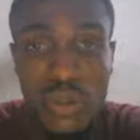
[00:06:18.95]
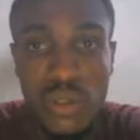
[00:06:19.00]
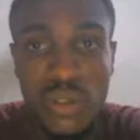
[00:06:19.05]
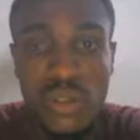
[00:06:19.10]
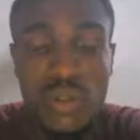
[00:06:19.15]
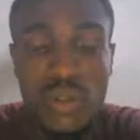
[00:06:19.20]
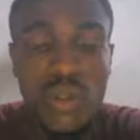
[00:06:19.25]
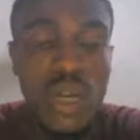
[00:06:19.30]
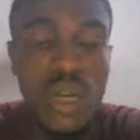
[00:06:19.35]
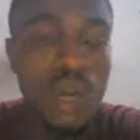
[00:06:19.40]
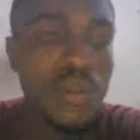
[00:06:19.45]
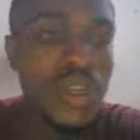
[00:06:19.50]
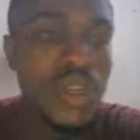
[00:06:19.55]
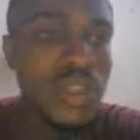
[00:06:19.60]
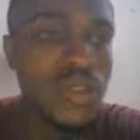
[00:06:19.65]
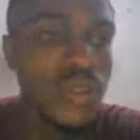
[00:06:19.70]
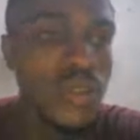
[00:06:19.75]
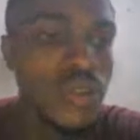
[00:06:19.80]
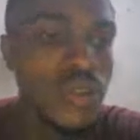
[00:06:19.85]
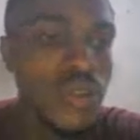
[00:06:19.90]
So
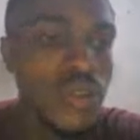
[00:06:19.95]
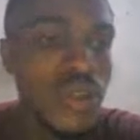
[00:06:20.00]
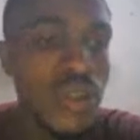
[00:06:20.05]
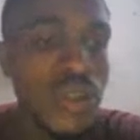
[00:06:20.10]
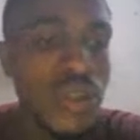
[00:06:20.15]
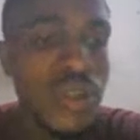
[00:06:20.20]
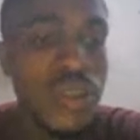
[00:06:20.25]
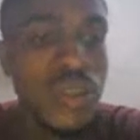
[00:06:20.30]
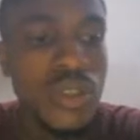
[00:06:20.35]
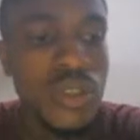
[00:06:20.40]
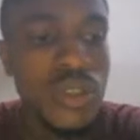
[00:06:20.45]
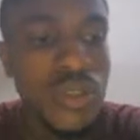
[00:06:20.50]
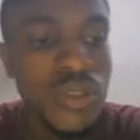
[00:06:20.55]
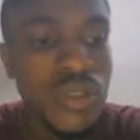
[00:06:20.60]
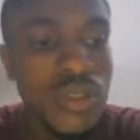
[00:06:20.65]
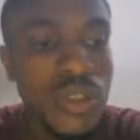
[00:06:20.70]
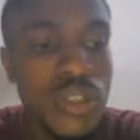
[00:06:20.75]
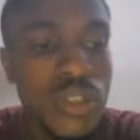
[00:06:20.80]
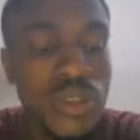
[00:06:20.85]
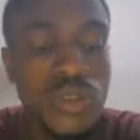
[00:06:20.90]
Amazon,
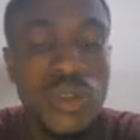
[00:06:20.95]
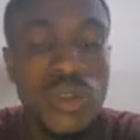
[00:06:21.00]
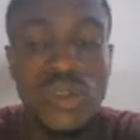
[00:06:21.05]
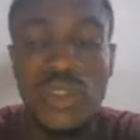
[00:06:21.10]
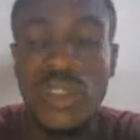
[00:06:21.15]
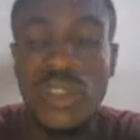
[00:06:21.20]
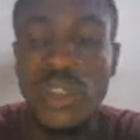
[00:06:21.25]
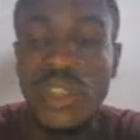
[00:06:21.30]
they don't